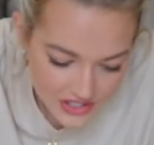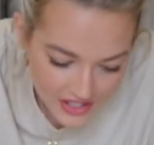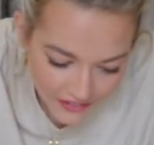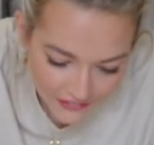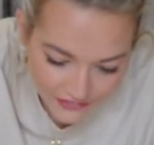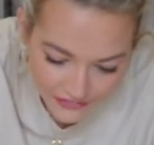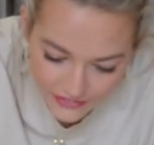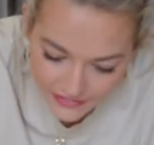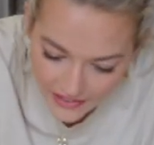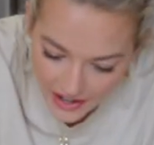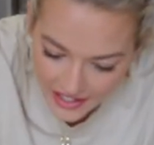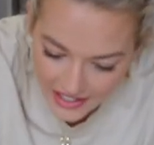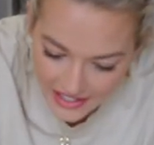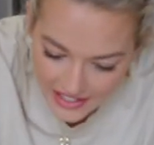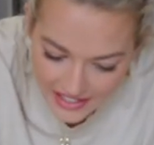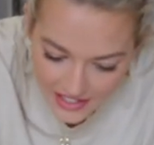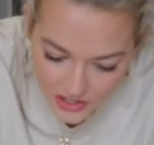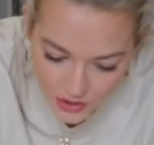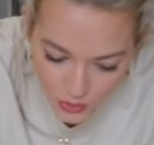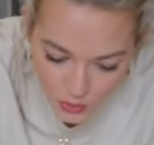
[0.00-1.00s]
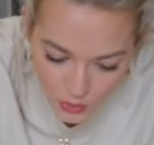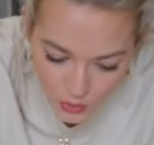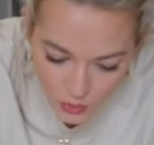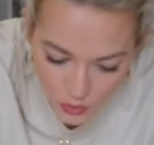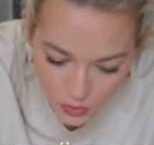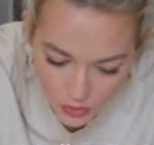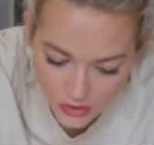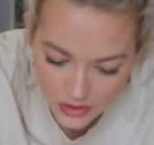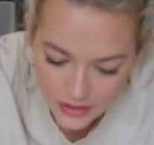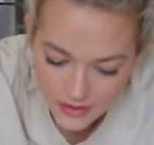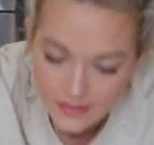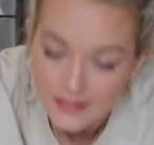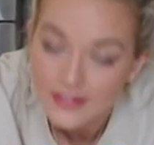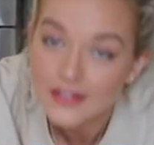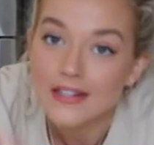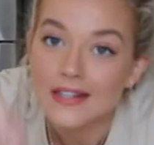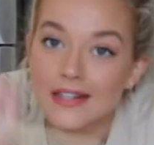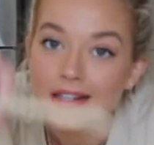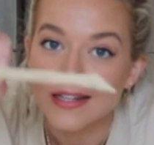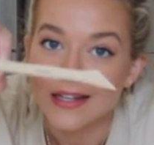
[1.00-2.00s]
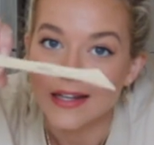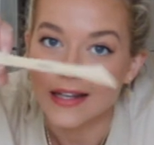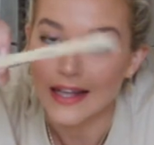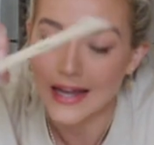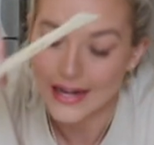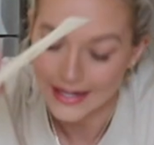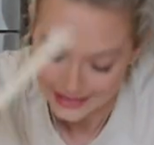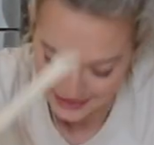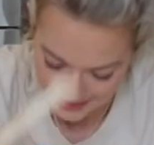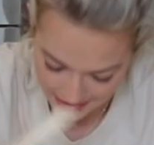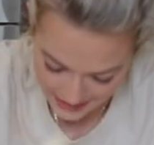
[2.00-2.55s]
a funky tool like